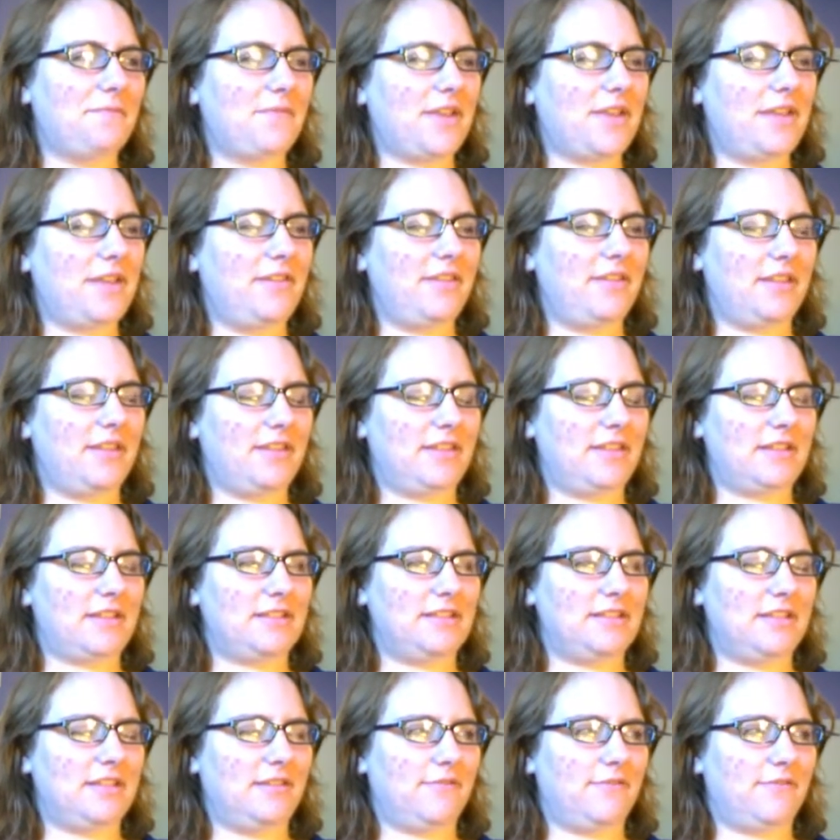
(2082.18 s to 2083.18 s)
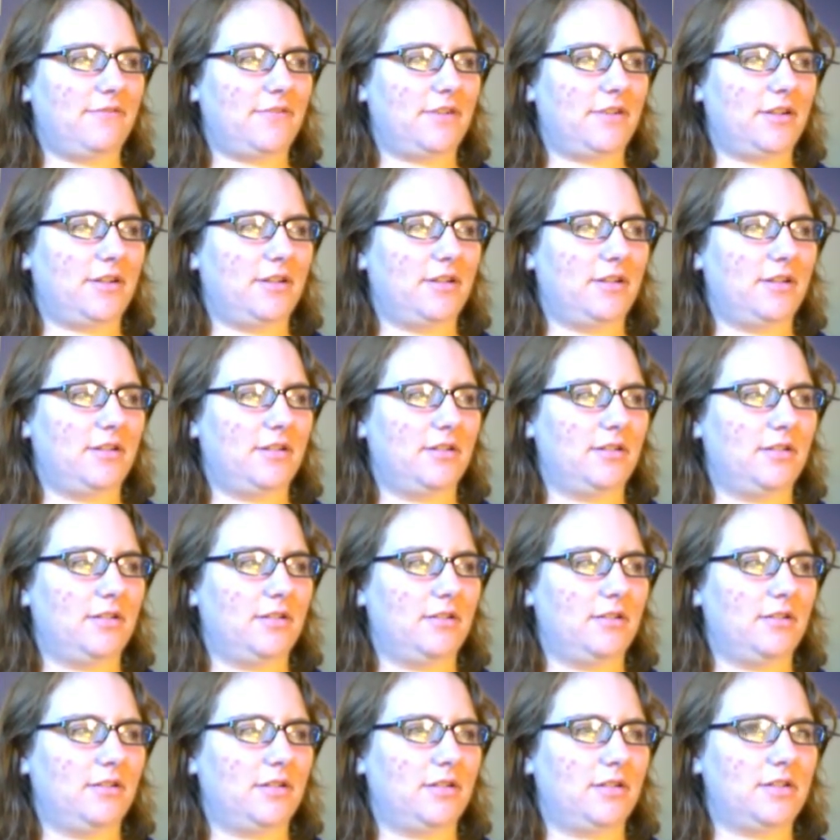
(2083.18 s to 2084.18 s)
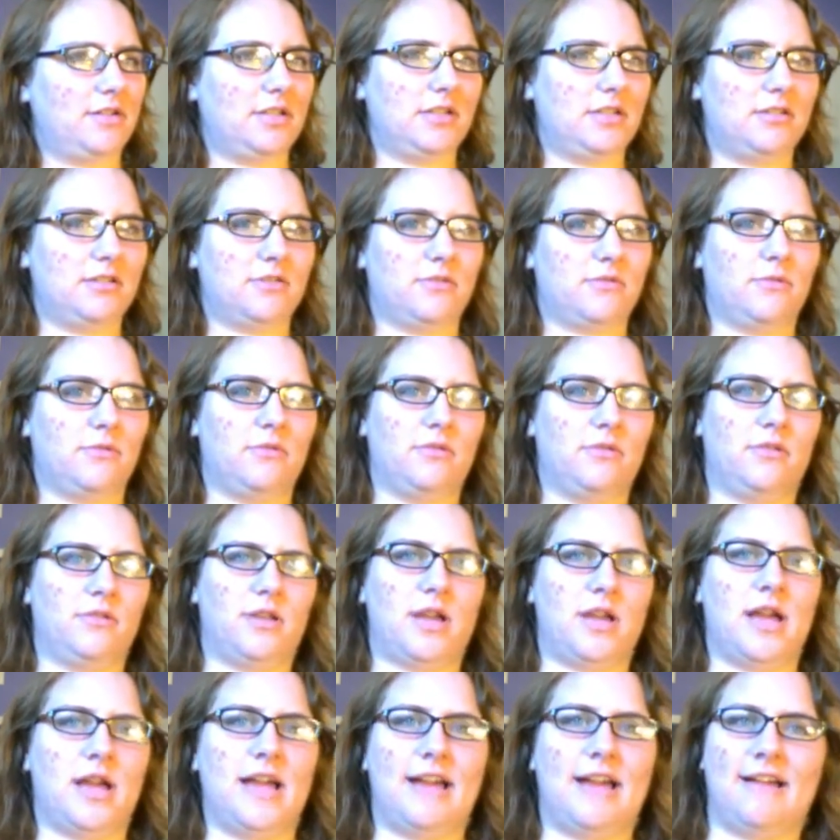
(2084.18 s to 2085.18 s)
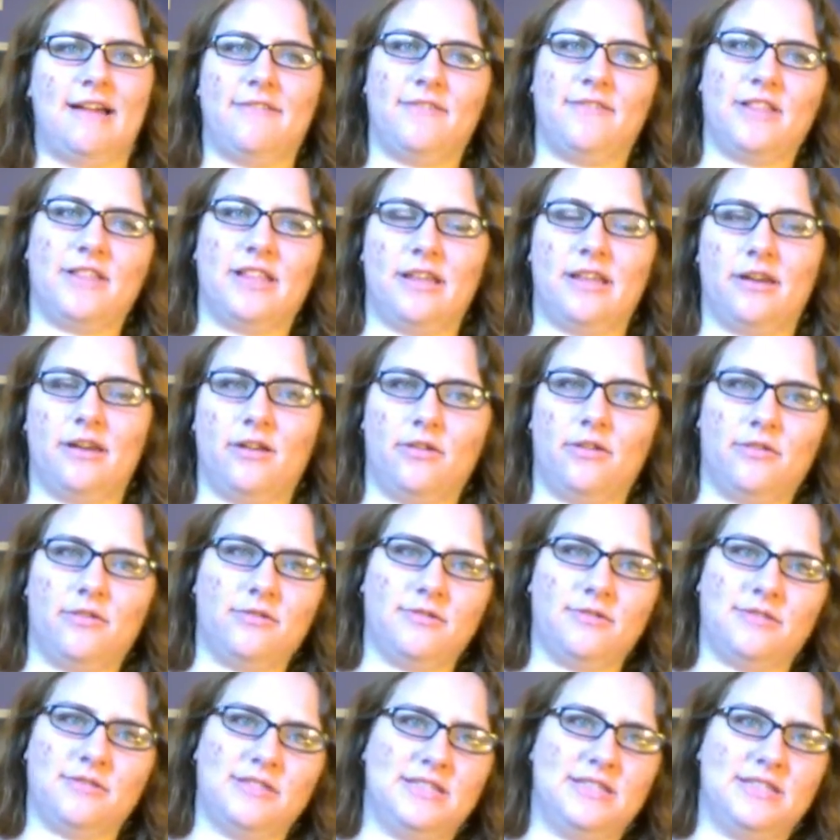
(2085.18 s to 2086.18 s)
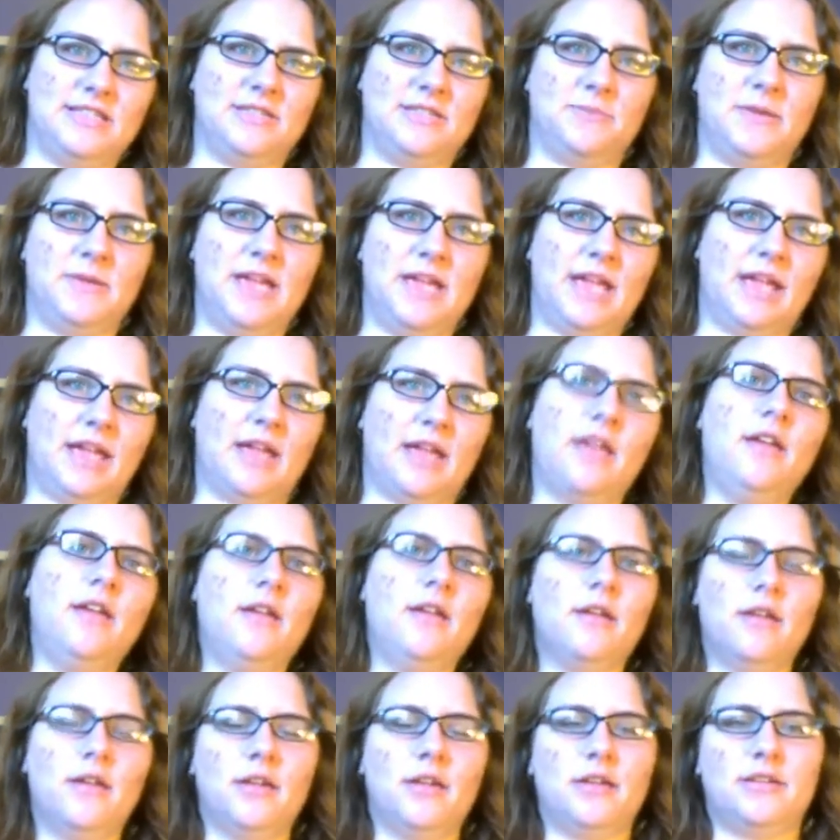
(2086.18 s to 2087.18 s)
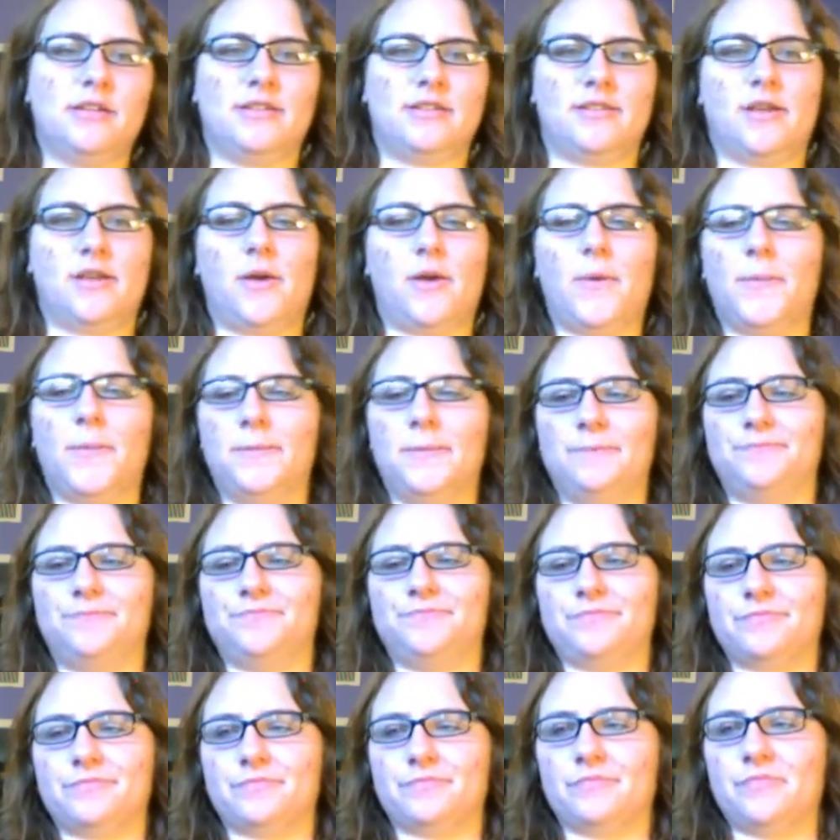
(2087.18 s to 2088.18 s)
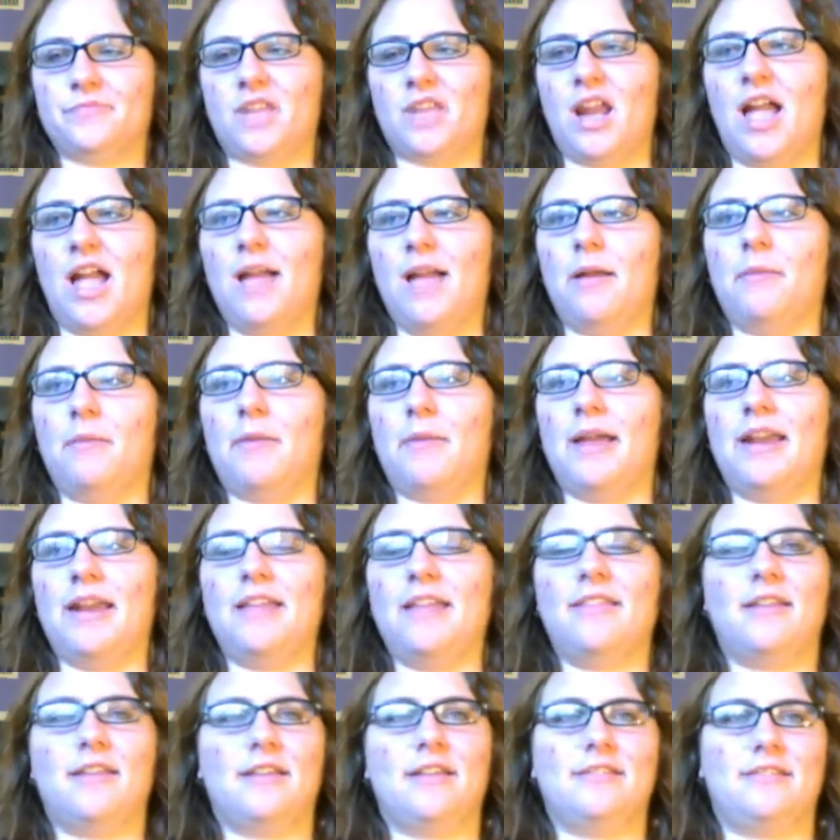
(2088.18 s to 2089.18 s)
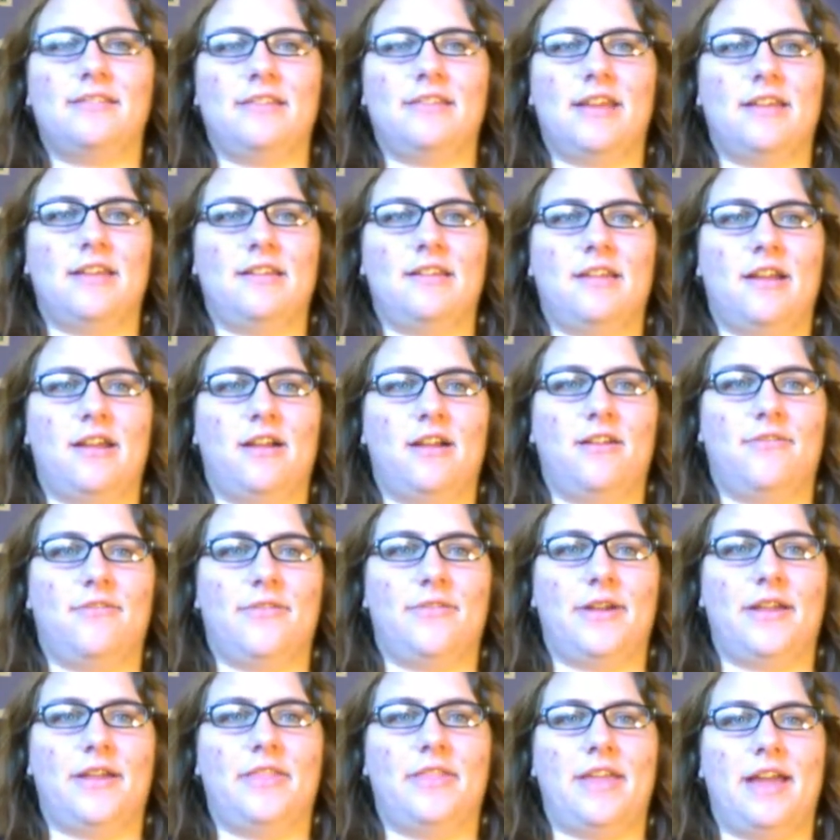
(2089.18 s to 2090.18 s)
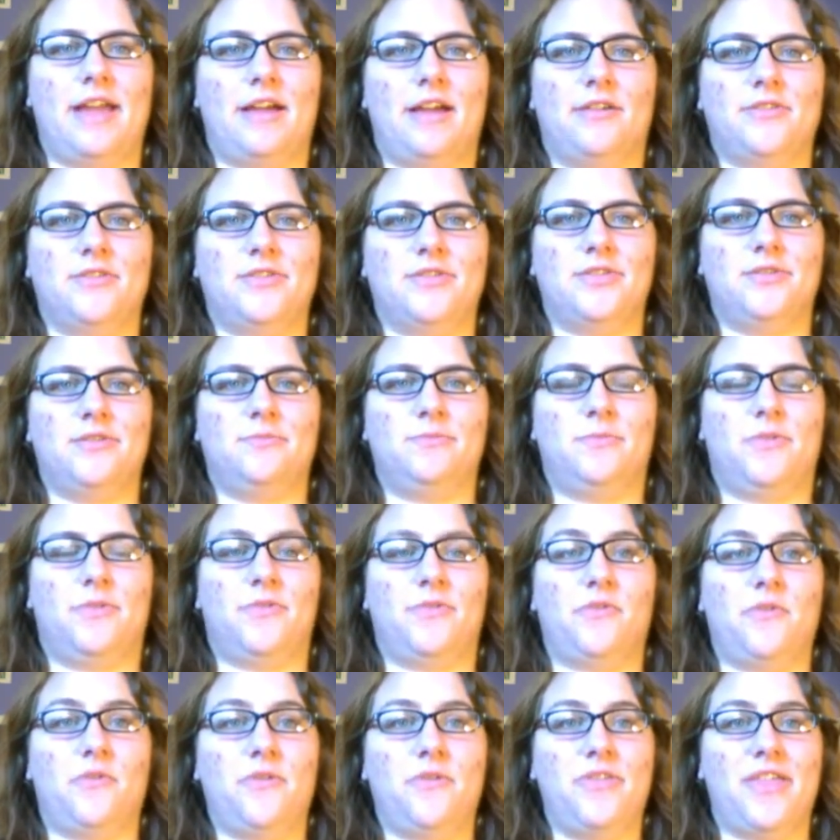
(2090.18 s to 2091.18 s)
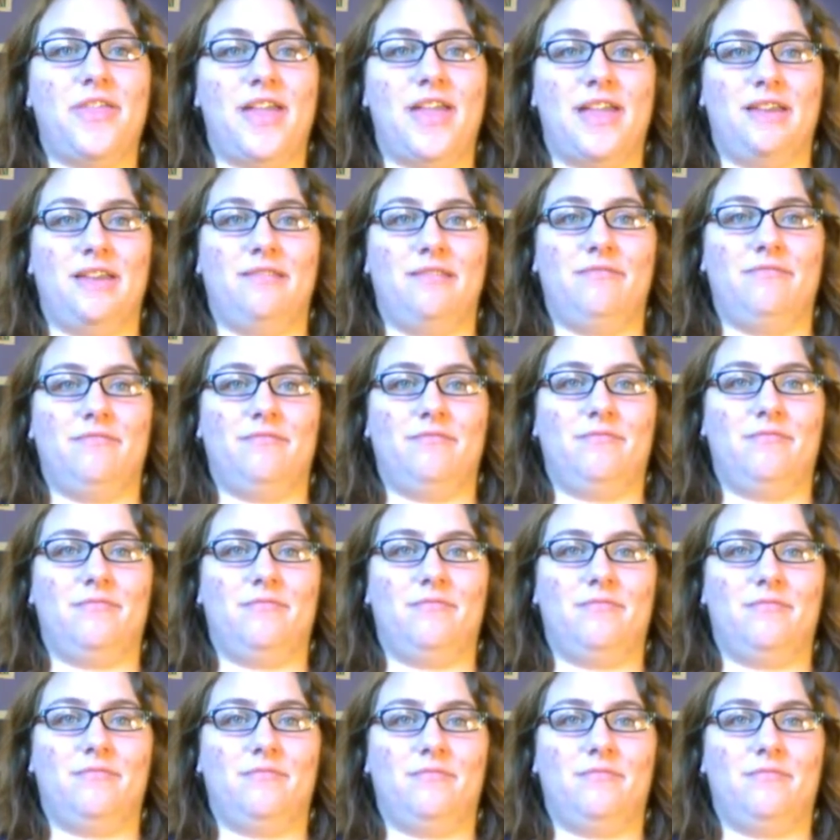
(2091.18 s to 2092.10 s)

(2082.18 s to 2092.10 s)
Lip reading: Yeah, I think that's it for nursing school. I have clinicals this week, so I'm getting things taken care of around the house before then.